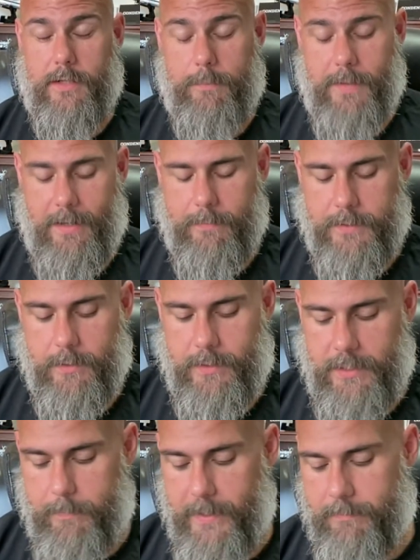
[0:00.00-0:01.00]
up that
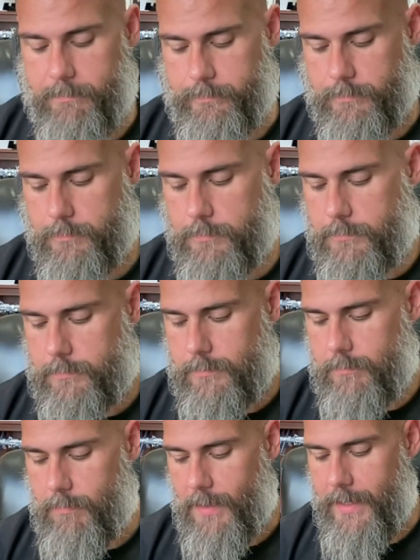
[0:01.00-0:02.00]
ambiguity. But
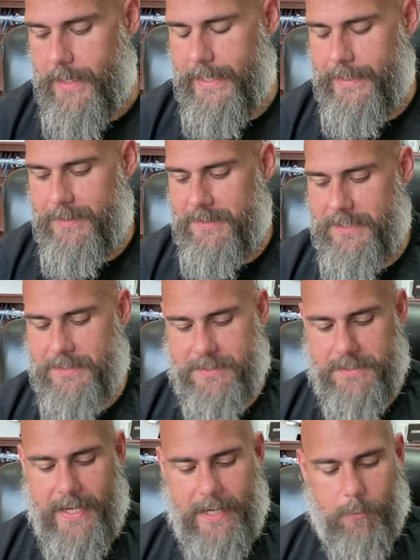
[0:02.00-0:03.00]
in this
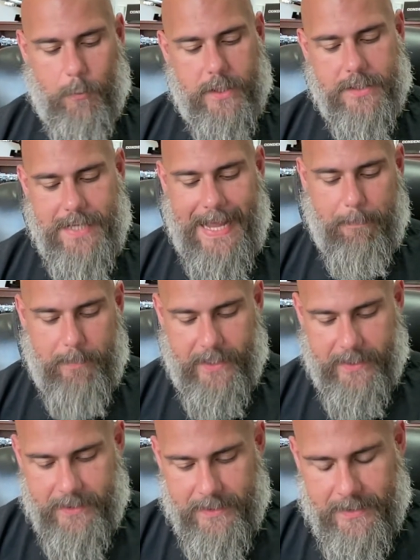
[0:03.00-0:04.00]
state, what is
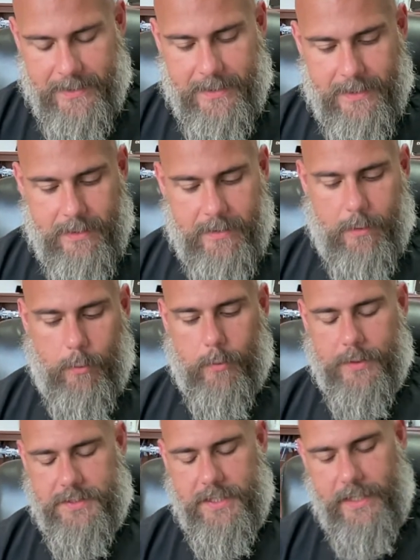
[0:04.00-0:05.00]
happening and what we're
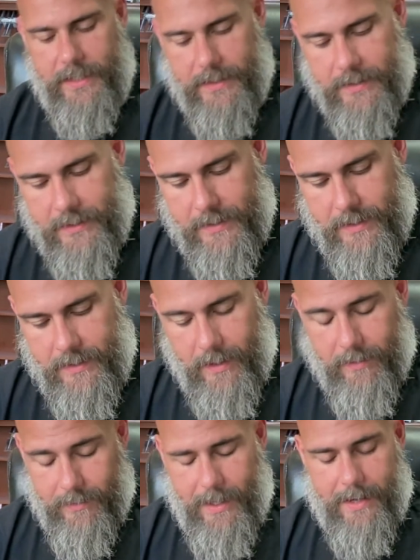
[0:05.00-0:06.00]
seeing a
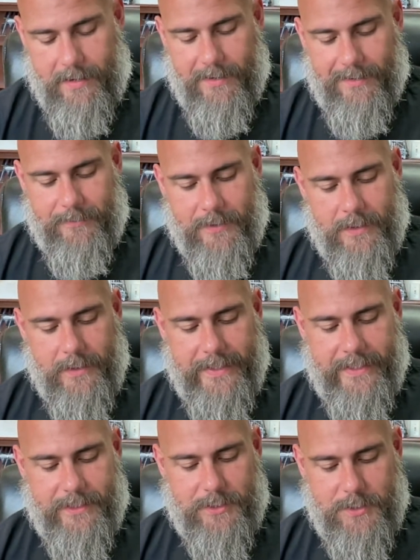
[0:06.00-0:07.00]
lot of
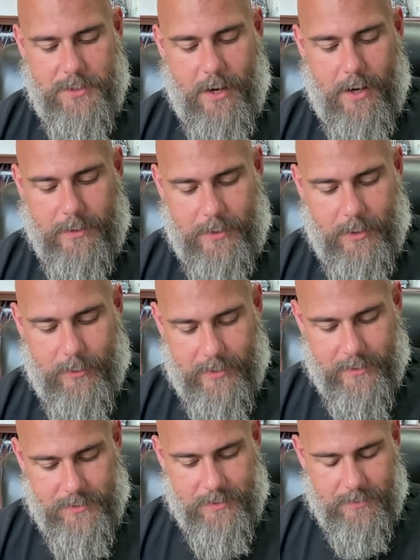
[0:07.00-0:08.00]
is
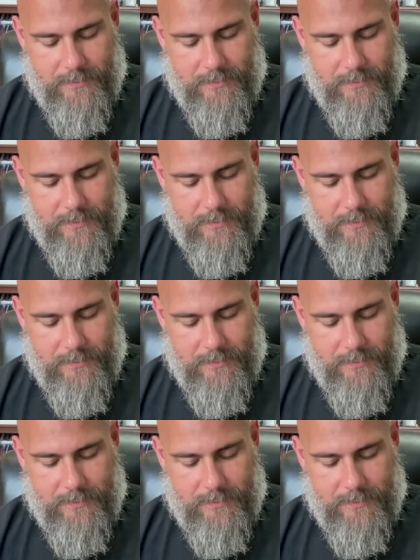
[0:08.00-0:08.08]
non-coders